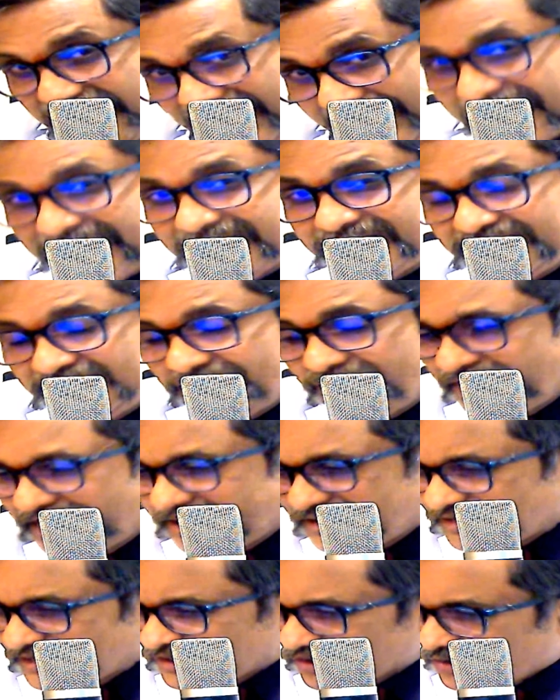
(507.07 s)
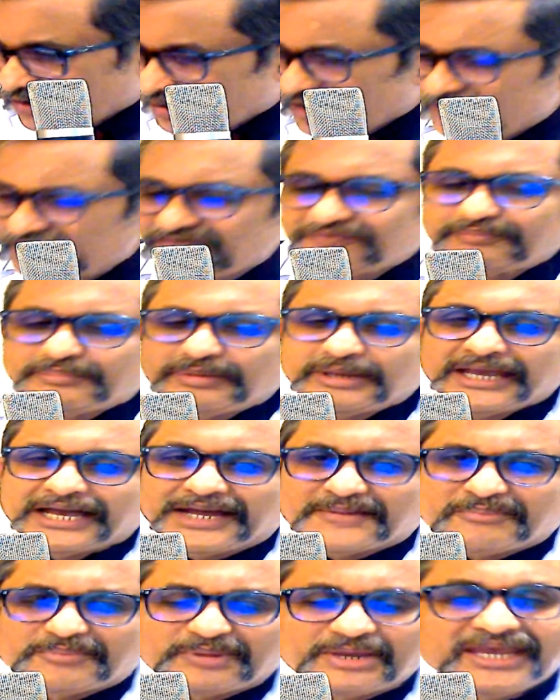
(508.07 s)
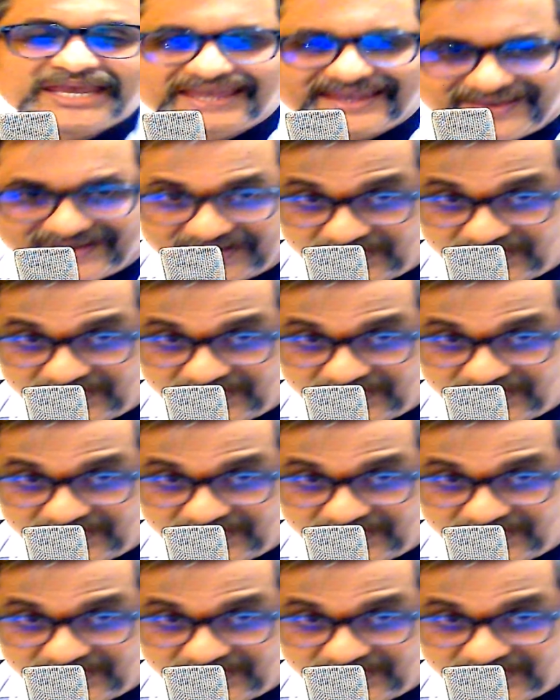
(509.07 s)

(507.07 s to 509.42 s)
activator of PRP.